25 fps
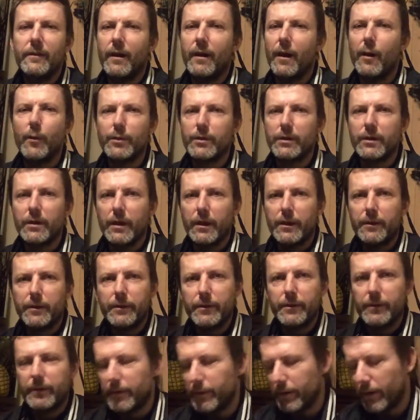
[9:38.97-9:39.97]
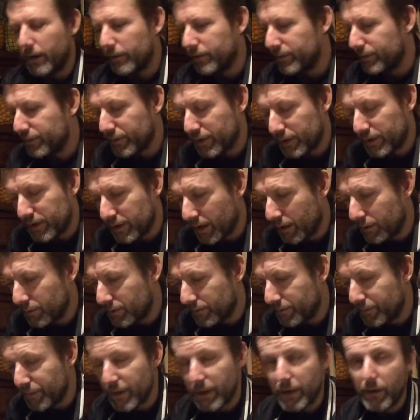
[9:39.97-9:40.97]
I wouldn't go.
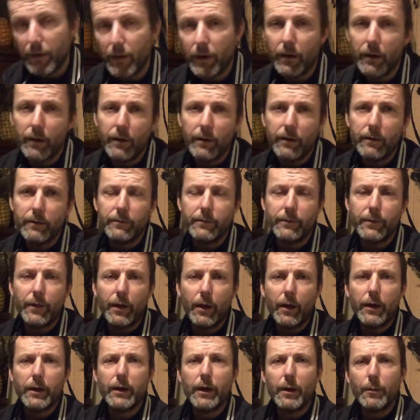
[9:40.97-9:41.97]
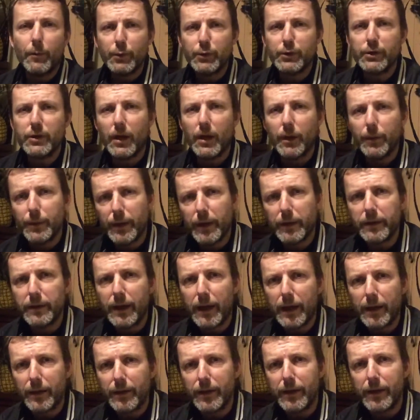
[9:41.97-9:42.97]
I ain't got much going on
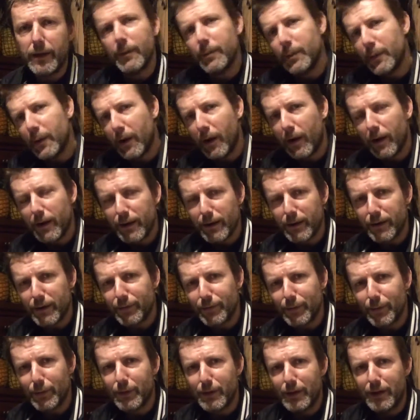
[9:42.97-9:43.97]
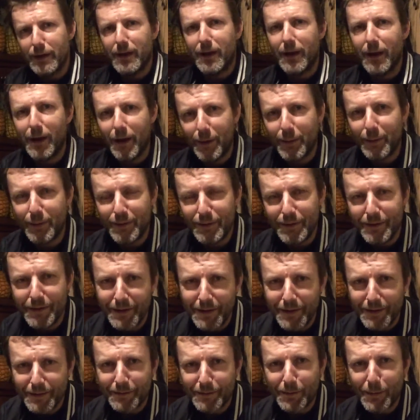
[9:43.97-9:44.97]
down here, but I ain't going to fucking go and
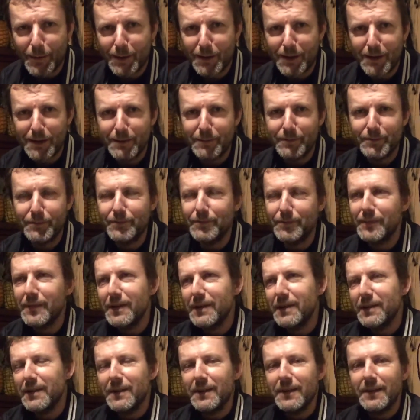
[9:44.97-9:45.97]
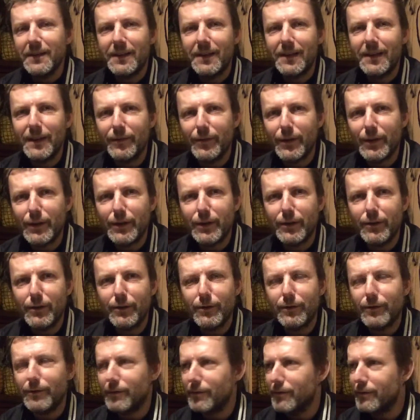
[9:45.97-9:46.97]
fucking live in
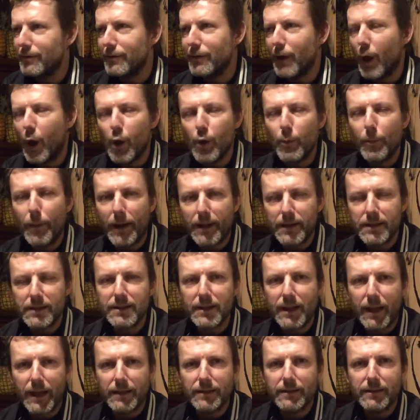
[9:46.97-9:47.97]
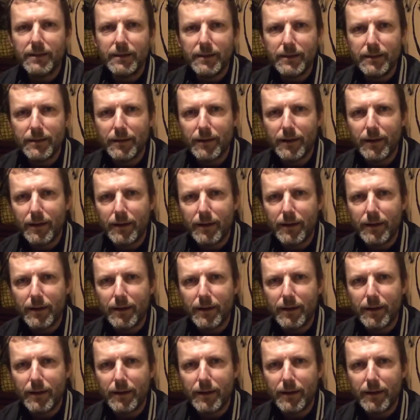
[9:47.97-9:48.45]
no man's land in